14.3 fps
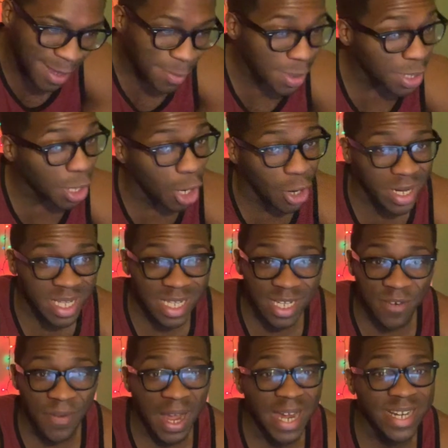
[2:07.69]
but Cardi is
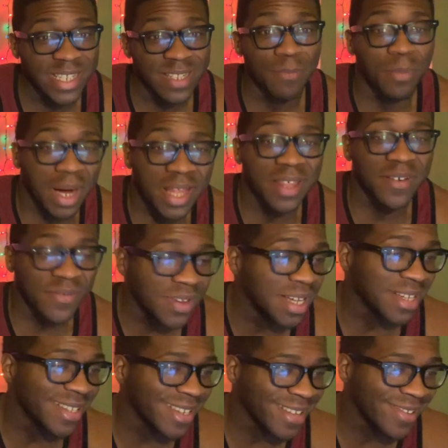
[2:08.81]
fine as a motherfucker.
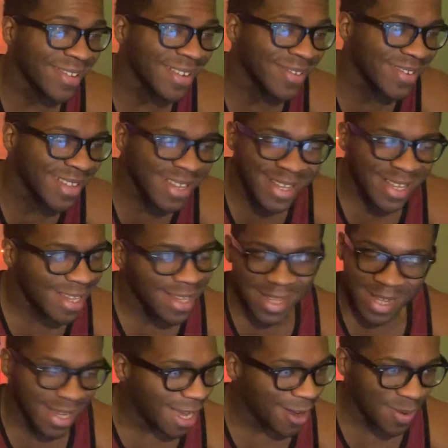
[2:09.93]

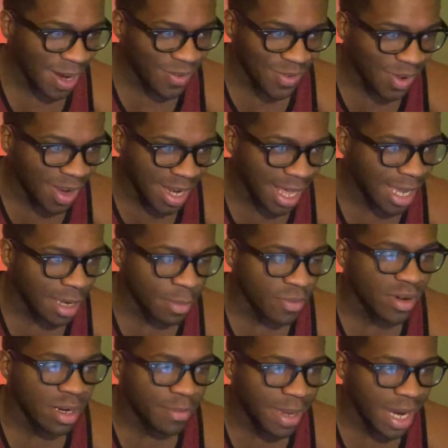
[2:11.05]
I'm not even gonna lie. I'm gonna
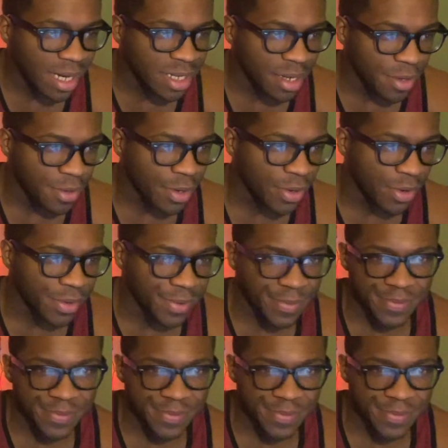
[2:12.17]
run it back though. Hold on.